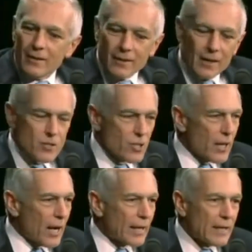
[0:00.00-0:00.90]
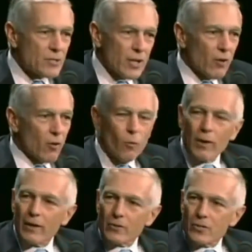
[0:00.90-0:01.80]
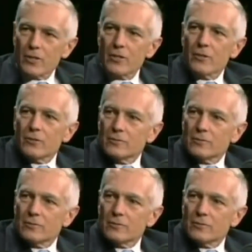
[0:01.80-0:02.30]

He said, "I guess they don't know what else to do."